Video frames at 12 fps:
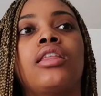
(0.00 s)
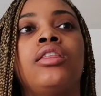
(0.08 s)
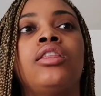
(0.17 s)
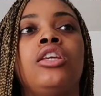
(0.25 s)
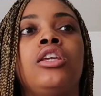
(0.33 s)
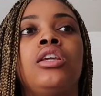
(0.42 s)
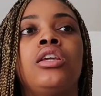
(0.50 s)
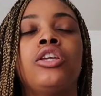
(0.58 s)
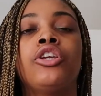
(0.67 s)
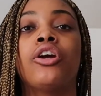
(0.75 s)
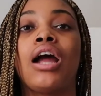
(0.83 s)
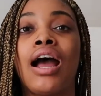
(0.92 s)

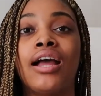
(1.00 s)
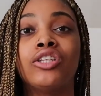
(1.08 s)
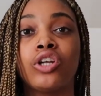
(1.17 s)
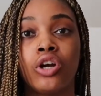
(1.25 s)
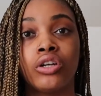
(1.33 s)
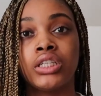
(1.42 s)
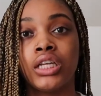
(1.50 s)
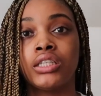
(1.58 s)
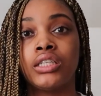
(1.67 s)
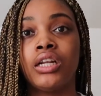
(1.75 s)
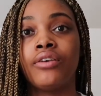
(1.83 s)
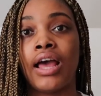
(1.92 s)
Your eyes are
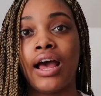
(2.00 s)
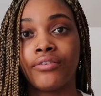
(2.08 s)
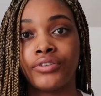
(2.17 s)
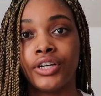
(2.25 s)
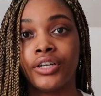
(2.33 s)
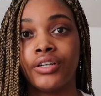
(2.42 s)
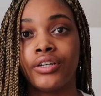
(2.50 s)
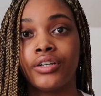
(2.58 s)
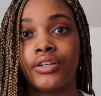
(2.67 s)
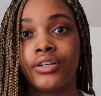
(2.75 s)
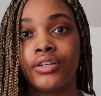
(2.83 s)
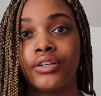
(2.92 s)
sensitive after.
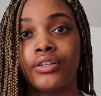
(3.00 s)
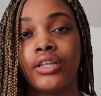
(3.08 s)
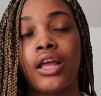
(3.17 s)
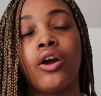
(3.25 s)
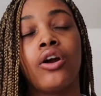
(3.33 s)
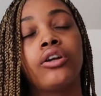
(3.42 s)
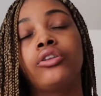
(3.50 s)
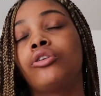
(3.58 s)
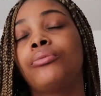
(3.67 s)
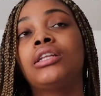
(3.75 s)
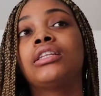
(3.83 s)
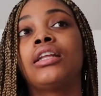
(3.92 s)
They are a little
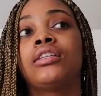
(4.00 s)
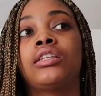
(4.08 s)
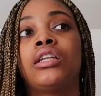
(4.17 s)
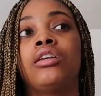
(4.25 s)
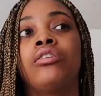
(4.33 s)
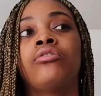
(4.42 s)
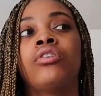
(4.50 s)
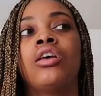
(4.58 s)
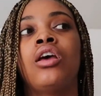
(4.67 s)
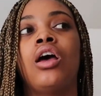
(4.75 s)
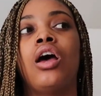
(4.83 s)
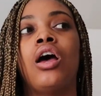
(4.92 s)
bit sensitive.
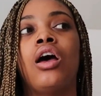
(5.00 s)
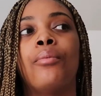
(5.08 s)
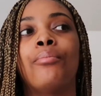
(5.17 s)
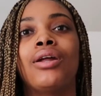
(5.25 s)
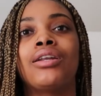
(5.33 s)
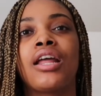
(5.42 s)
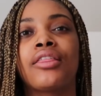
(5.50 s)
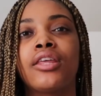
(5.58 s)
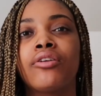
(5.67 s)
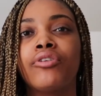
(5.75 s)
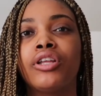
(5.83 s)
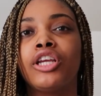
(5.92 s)

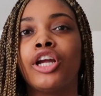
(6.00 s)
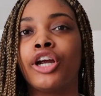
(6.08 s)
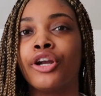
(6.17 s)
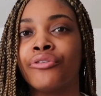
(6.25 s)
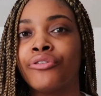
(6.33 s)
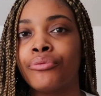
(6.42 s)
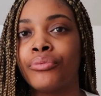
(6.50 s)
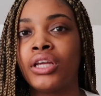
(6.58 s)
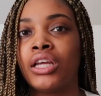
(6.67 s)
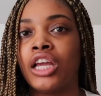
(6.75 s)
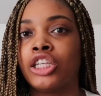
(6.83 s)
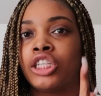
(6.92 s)
Nothing really hurt for
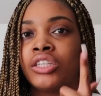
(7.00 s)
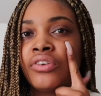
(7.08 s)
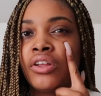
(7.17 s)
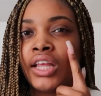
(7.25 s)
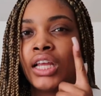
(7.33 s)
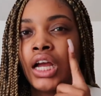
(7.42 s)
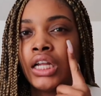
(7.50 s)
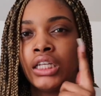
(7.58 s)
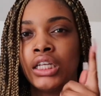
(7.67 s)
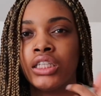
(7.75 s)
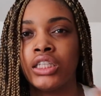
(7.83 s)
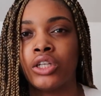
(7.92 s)
me. It just felt like
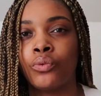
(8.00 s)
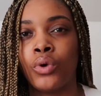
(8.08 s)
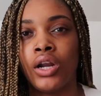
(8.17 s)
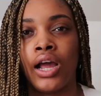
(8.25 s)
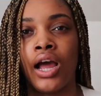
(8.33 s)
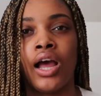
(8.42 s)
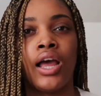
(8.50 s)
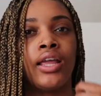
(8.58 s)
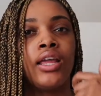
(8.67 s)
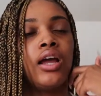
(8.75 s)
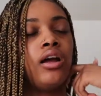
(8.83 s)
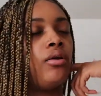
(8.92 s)
onions in one eye